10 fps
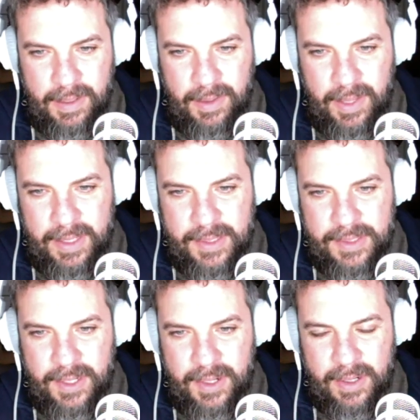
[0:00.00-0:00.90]
late
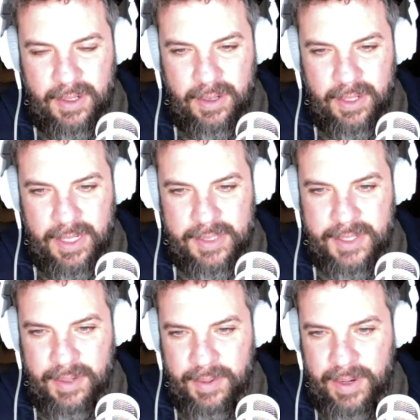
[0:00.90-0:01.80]
this year, early next
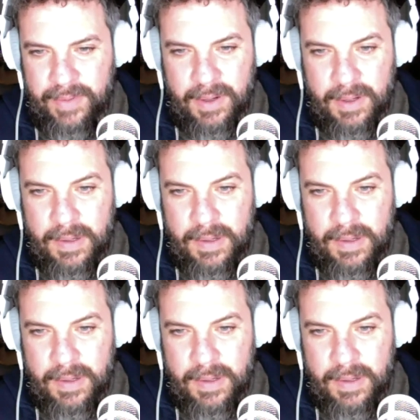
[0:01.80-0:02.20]
year, or whatever.